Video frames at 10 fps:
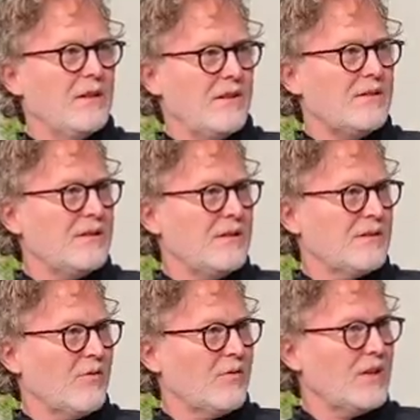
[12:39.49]
this scene's
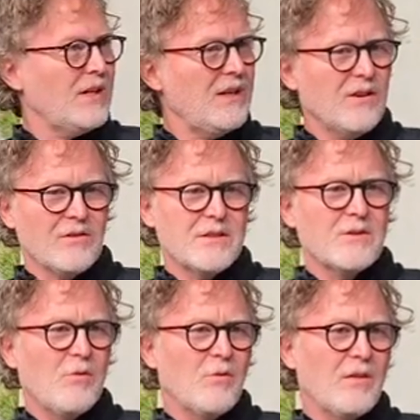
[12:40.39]
over here, let's go
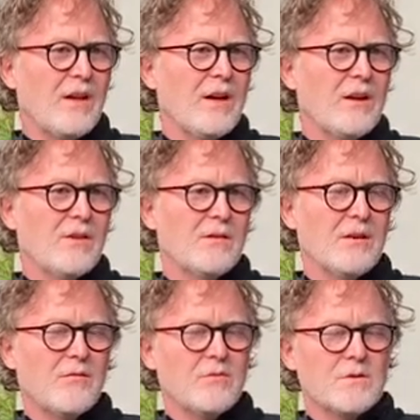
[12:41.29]
over there, and
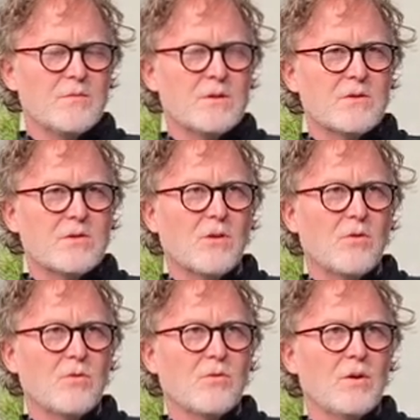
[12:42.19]
everyone's been
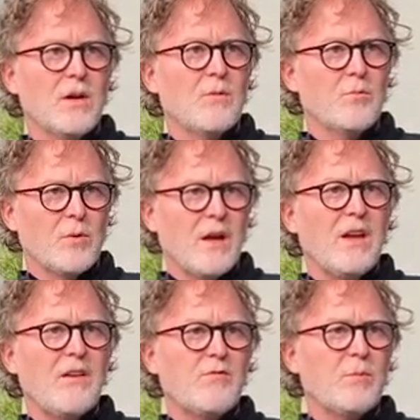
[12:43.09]
so
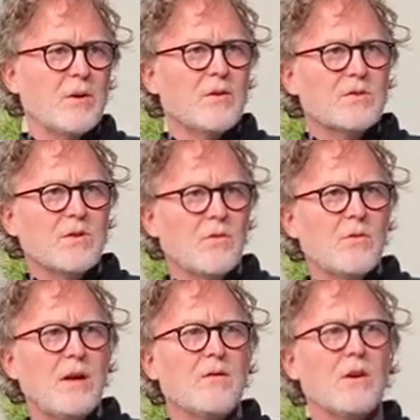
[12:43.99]
brave, but also
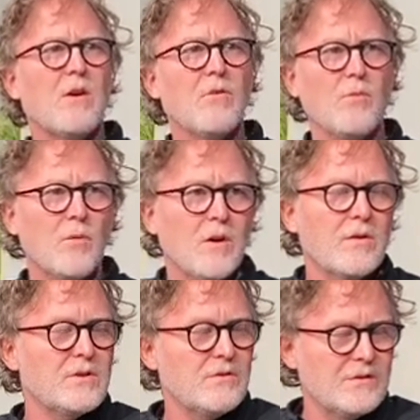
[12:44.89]
I think all the work
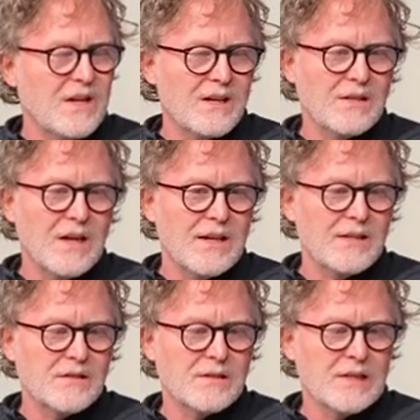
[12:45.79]
that you've done
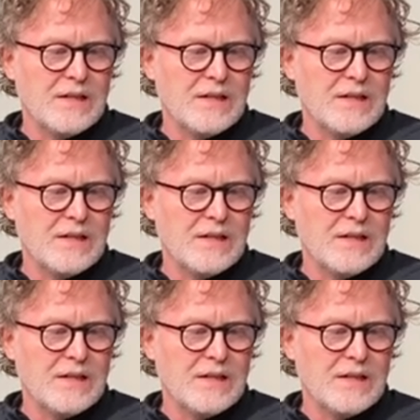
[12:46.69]
has